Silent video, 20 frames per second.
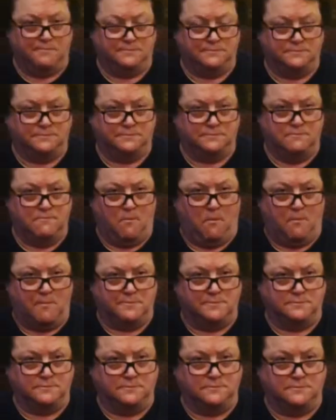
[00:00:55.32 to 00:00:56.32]

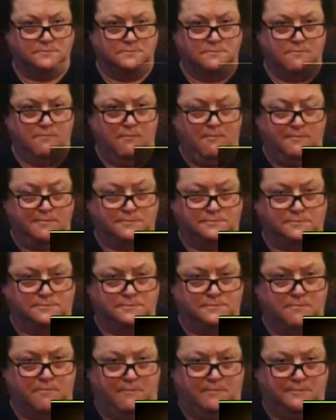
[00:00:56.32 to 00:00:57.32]

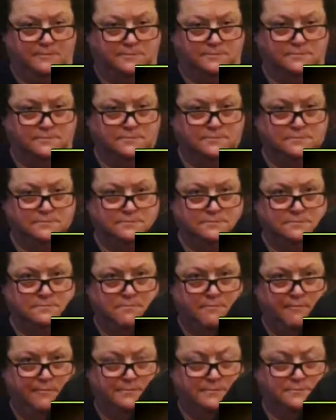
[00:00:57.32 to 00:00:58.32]

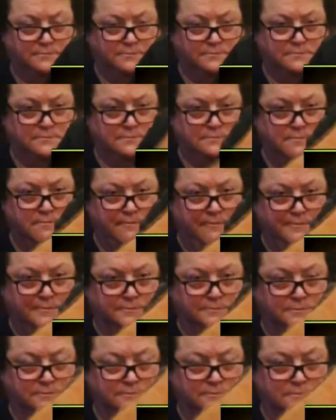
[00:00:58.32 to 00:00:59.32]
This person isn't speaking.